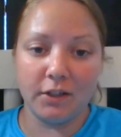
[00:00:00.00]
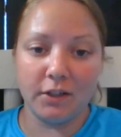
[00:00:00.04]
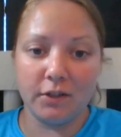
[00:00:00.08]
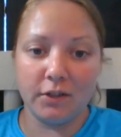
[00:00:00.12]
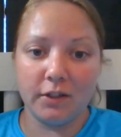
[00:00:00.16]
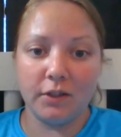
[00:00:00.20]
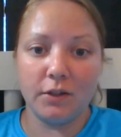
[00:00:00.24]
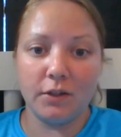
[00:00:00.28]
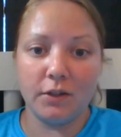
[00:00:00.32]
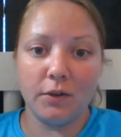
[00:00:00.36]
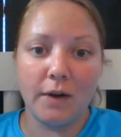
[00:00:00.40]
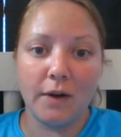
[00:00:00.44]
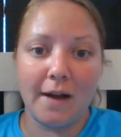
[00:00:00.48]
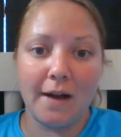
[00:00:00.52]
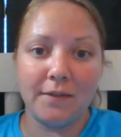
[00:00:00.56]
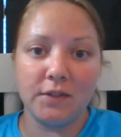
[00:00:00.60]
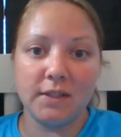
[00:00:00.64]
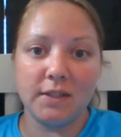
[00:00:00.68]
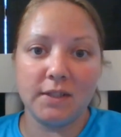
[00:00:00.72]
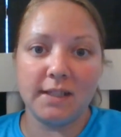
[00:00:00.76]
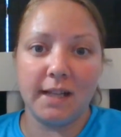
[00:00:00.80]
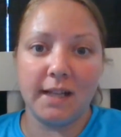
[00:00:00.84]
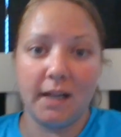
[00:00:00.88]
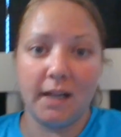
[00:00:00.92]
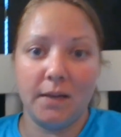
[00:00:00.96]
You don't have
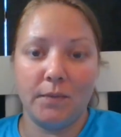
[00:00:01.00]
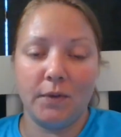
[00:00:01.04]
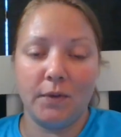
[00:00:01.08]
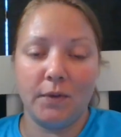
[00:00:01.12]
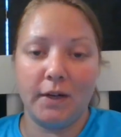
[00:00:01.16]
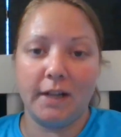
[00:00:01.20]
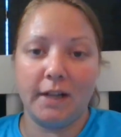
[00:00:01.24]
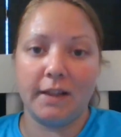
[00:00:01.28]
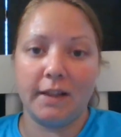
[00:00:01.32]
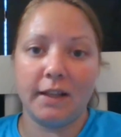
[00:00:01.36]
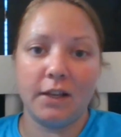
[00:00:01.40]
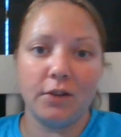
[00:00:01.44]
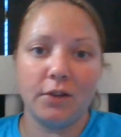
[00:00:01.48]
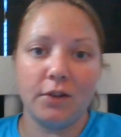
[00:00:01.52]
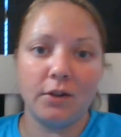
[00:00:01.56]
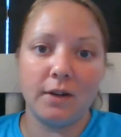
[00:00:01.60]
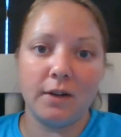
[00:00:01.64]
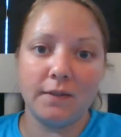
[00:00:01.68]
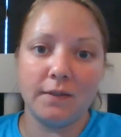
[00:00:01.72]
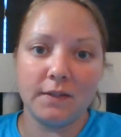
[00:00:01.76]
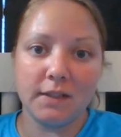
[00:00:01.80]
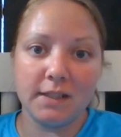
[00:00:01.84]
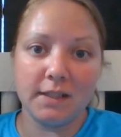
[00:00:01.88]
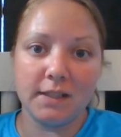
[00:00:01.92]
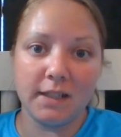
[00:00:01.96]
to sign up for anything. You don't
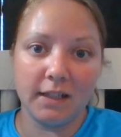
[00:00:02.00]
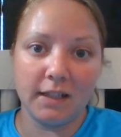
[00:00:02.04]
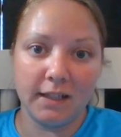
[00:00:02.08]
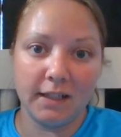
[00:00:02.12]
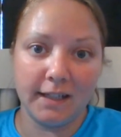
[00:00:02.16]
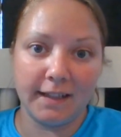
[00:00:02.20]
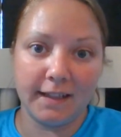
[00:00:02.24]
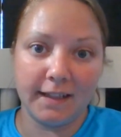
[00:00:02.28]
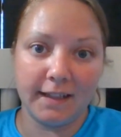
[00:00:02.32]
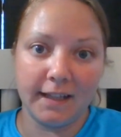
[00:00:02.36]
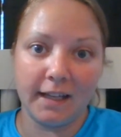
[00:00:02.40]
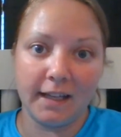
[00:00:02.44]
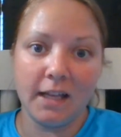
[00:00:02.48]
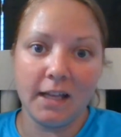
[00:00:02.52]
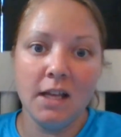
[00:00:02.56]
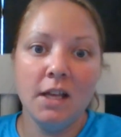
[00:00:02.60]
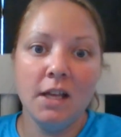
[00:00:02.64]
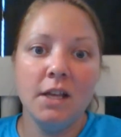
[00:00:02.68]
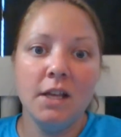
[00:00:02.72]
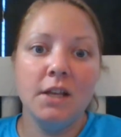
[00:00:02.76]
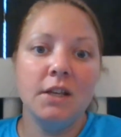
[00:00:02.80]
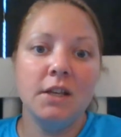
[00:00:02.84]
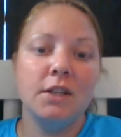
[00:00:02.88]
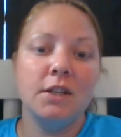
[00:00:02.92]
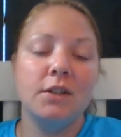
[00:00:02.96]
have to sell anything.
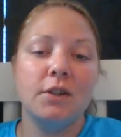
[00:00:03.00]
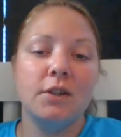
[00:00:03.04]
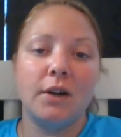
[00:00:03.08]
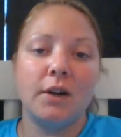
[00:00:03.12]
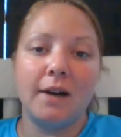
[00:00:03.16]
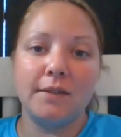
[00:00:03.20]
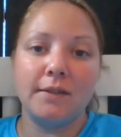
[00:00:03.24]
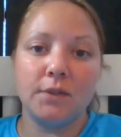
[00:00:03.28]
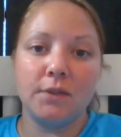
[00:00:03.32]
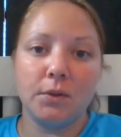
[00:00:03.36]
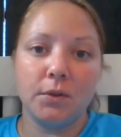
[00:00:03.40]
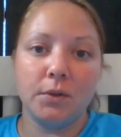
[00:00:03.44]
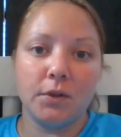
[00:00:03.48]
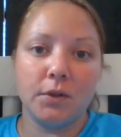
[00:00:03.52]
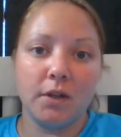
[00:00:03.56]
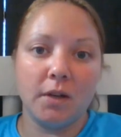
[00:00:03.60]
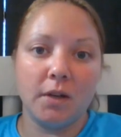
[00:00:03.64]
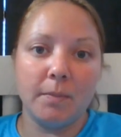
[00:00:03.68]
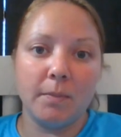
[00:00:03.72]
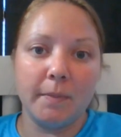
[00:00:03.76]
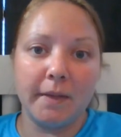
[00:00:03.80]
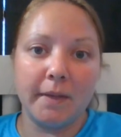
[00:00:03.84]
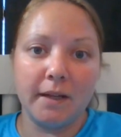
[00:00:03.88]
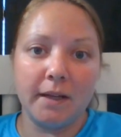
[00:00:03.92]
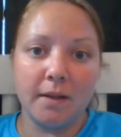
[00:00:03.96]
You don't have to order a
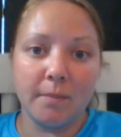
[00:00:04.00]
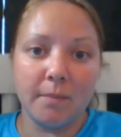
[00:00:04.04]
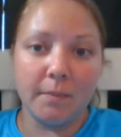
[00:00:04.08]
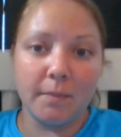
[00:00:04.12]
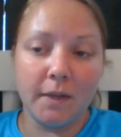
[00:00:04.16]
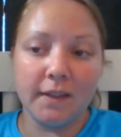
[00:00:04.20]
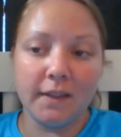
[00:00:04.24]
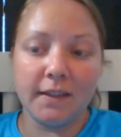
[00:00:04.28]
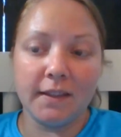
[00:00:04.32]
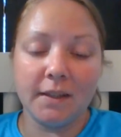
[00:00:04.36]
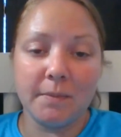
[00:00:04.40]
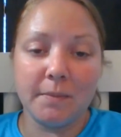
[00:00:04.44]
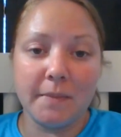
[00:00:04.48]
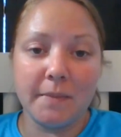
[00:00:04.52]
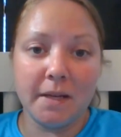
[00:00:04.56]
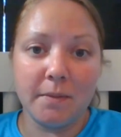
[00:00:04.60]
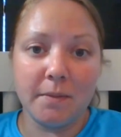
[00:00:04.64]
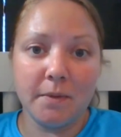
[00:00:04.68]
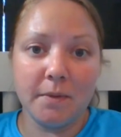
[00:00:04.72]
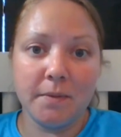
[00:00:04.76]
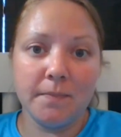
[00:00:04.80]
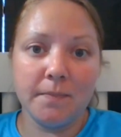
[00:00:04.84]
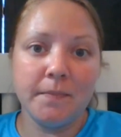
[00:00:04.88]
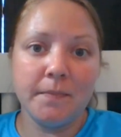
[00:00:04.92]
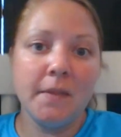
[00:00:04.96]
monthly
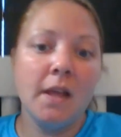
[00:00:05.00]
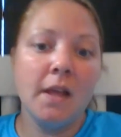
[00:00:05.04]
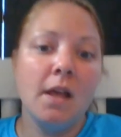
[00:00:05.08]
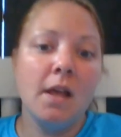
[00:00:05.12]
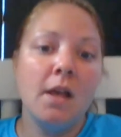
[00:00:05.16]
minimum.